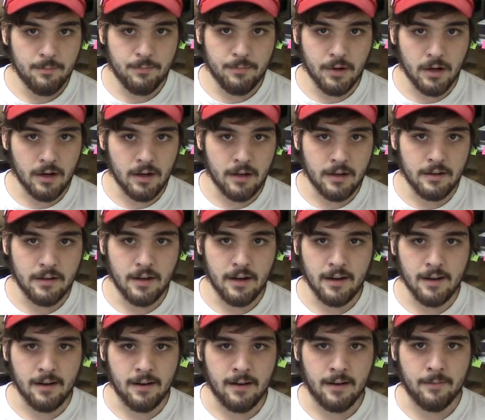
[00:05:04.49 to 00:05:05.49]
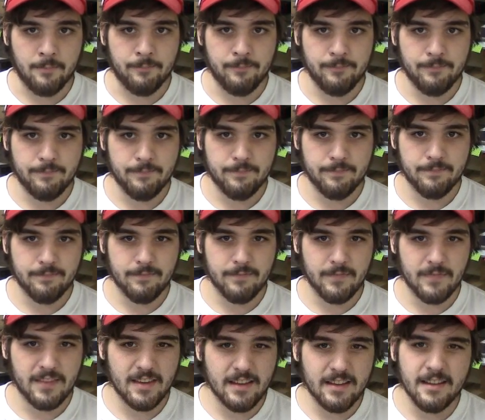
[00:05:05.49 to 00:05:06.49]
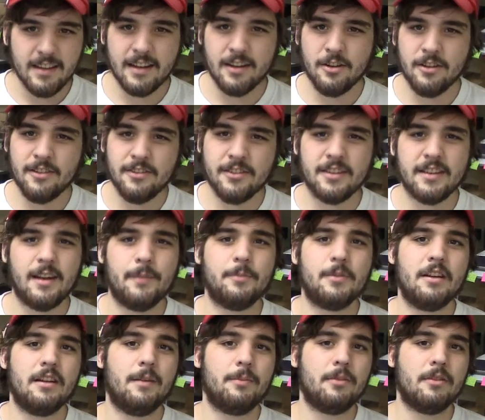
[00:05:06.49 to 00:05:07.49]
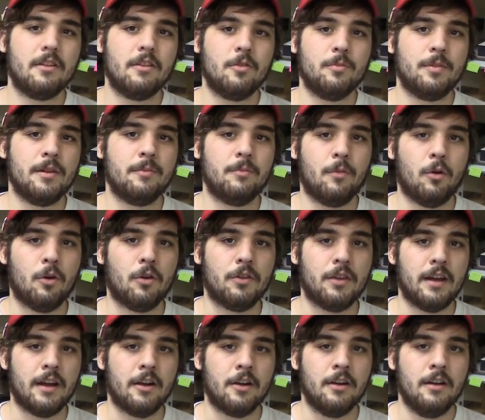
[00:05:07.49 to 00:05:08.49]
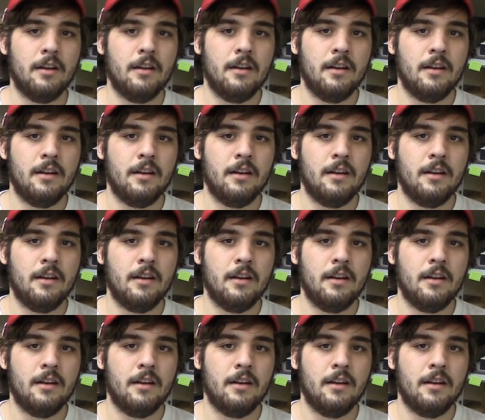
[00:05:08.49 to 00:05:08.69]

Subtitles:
but they could have stepped it up a little bit more there.